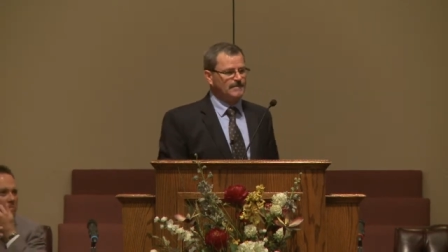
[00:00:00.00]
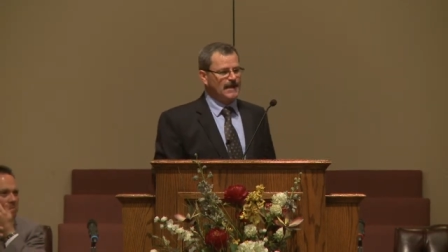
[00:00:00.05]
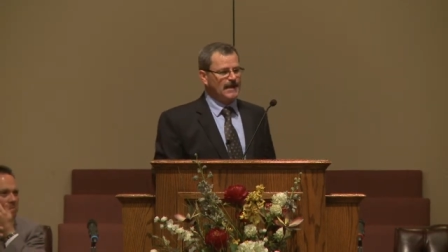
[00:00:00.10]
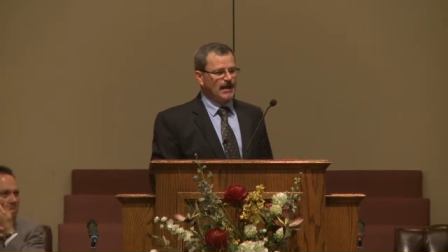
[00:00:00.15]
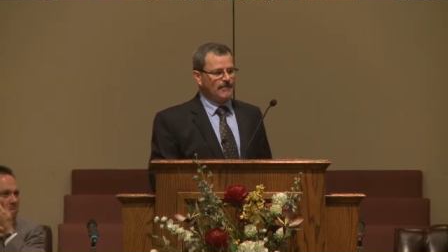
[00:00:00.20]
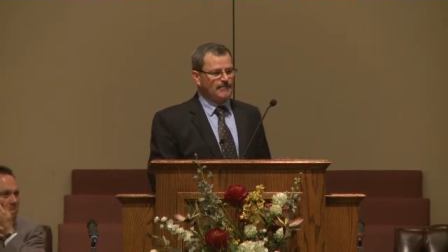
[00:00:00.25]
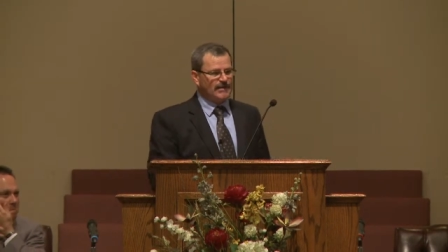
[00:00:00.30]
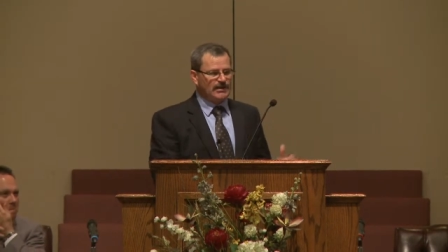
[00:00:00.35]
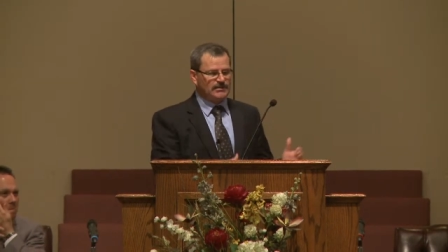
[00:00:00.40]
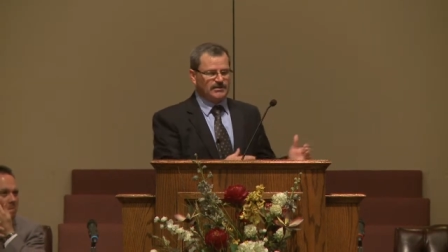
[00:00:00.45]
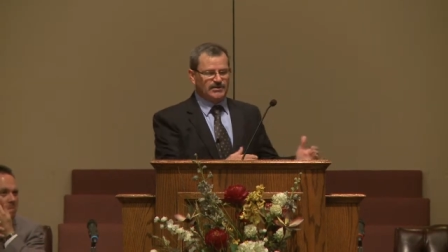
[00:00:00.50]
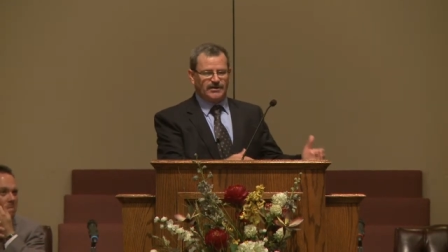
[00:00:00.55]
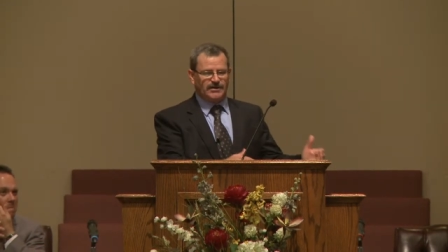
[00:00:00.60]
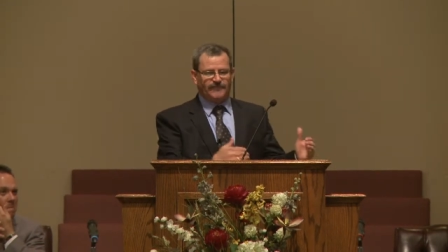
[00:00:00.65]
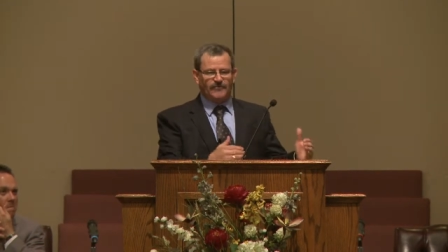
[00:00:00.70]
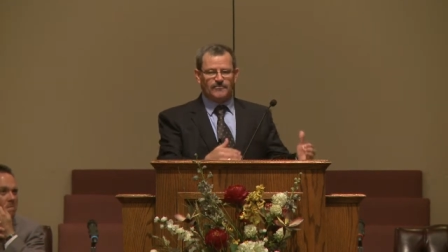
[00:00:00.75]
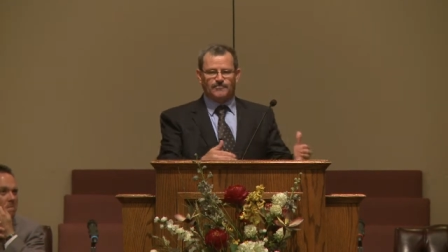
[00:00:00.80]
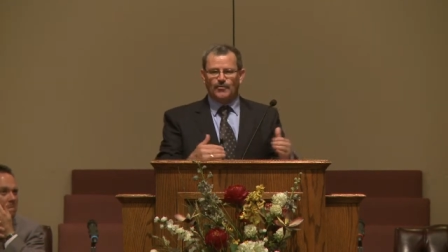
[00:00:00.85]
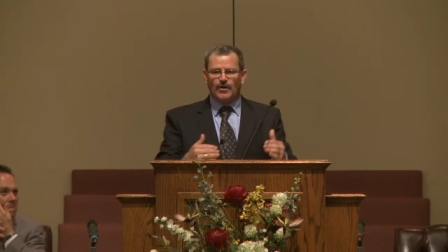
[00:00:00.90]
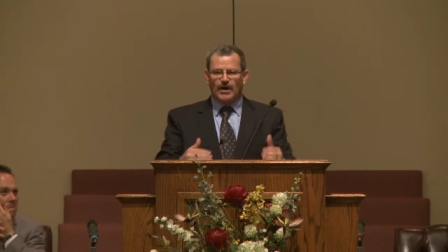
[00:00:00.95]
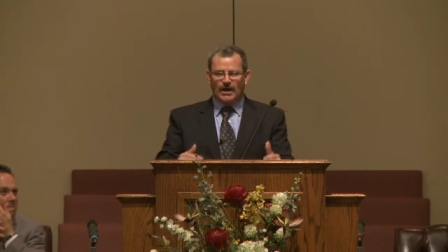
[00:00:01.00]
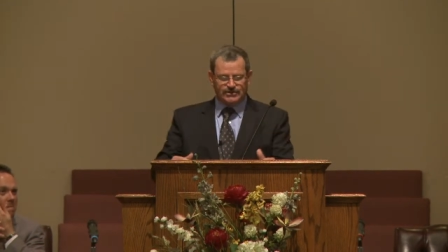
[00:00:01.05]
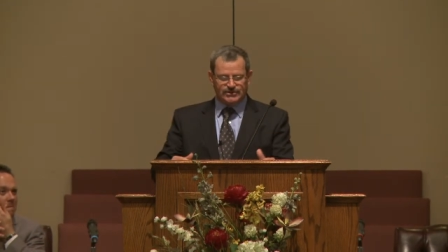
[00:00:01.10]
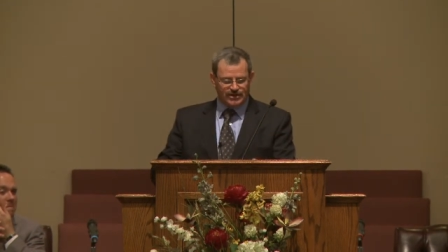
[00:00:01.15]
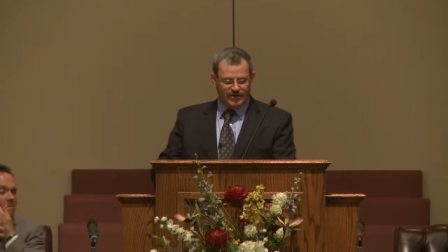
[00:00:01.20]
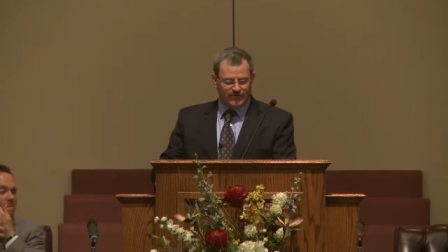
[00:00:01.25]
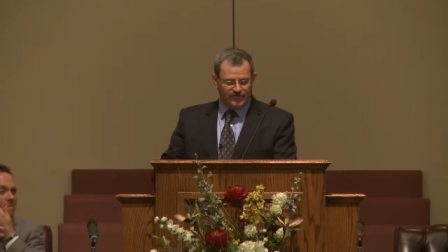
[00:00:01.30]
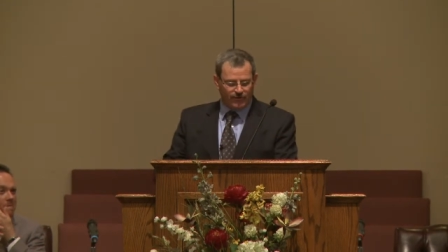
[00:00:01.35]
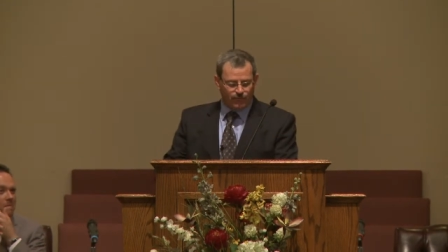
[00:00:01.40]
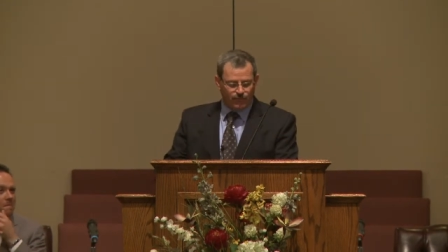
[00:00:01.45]
about the different
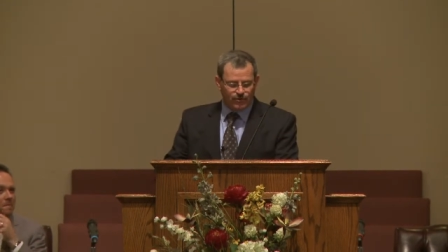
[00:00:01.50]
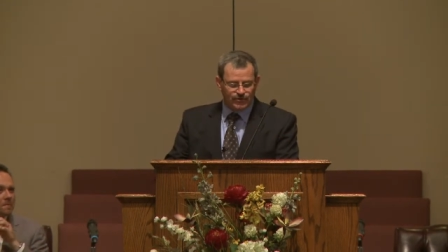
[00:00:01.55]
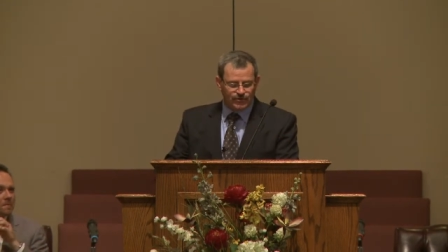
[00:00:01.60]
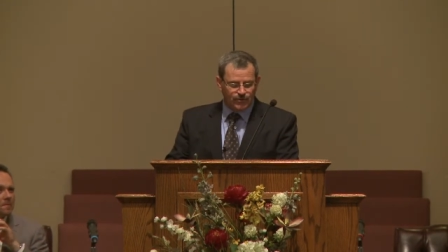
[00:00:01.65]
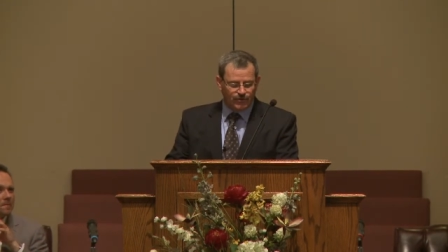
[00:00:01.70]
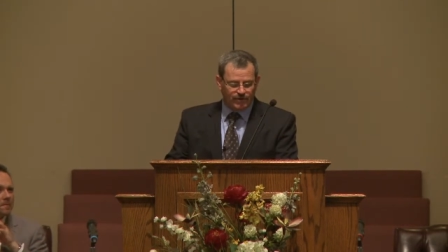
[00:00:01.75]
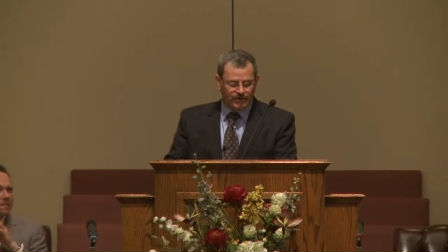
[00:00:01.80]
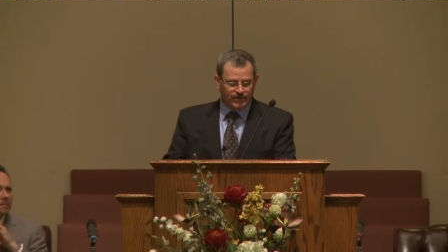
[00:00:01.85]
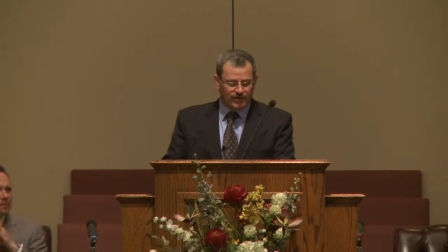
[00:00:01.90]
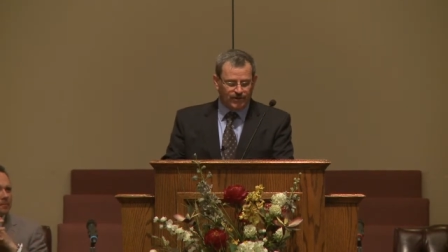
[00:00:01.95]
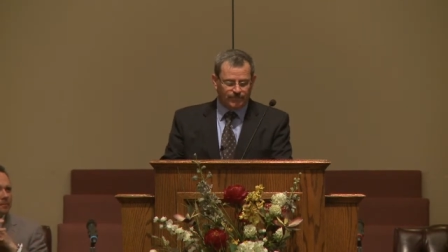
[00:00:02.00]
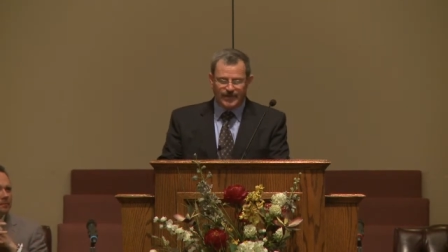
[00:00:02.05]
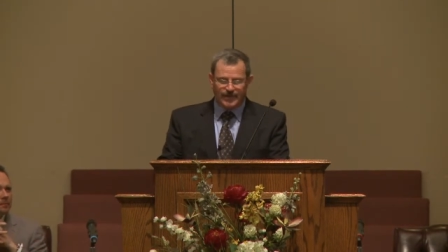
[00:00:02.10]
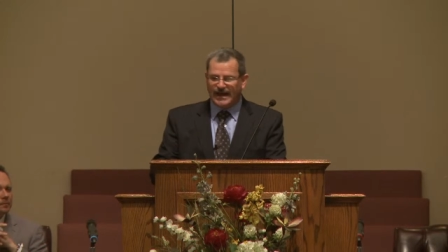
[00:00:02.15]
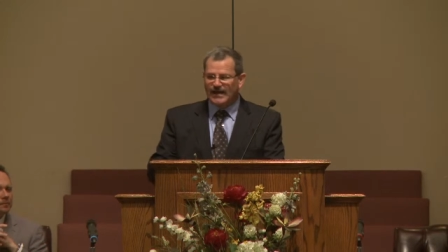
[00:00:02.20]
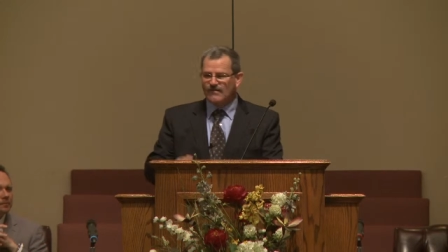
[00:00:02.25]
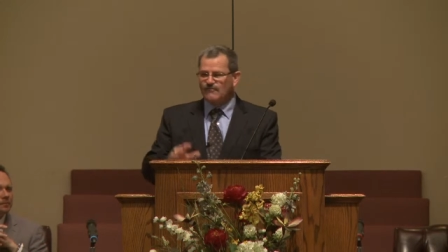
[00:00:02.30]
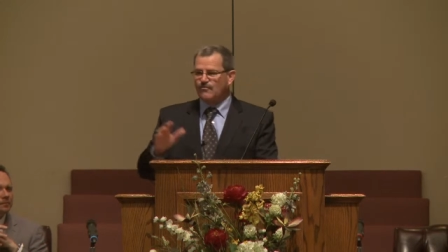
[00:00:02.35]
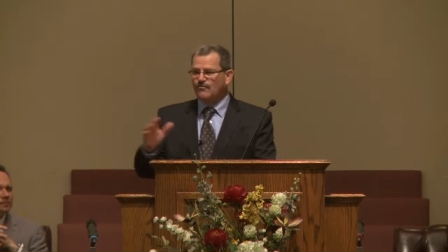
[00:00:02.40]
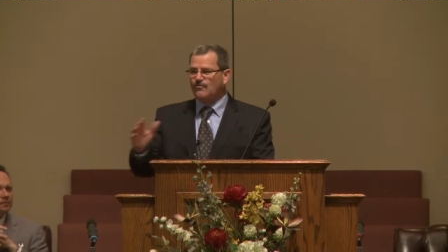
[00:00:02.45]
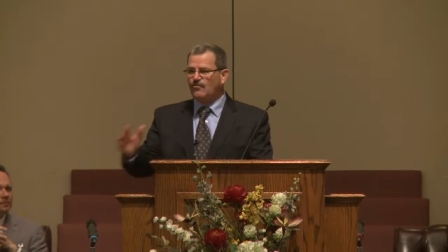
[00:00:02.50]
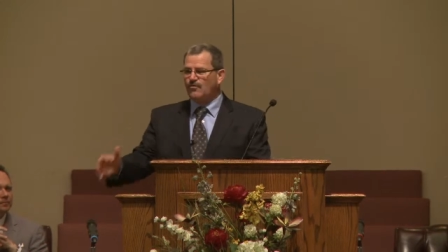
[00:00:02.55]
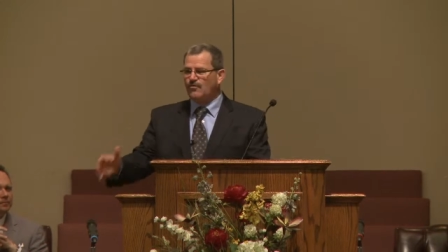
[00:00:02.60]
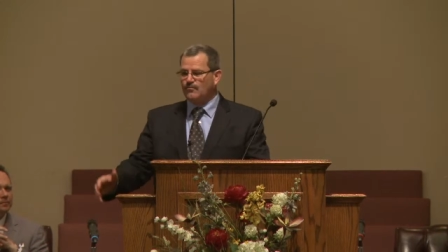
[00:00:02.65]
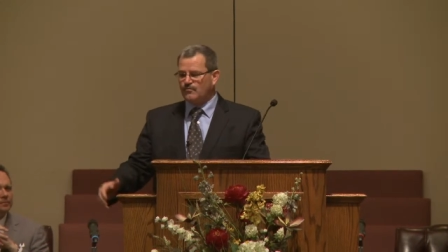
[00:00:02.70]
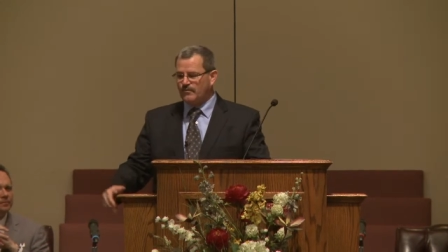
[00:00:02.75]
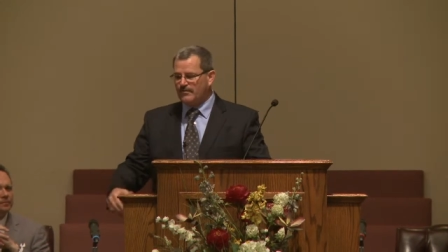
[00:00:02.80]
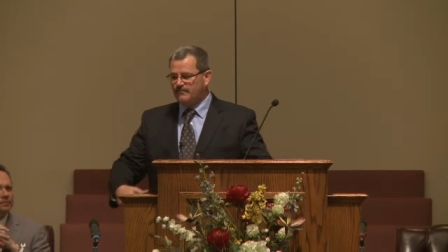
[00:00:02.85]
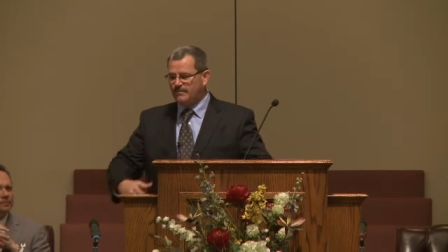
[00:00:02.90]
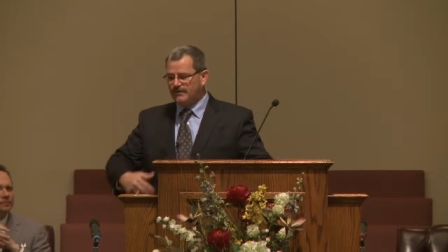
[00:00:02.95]
projects that we're doing, the pastors' homes
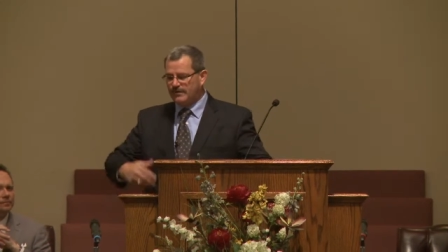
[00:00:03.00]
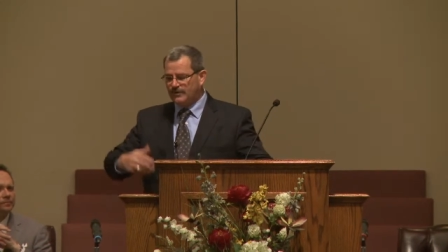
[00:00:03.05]
we've built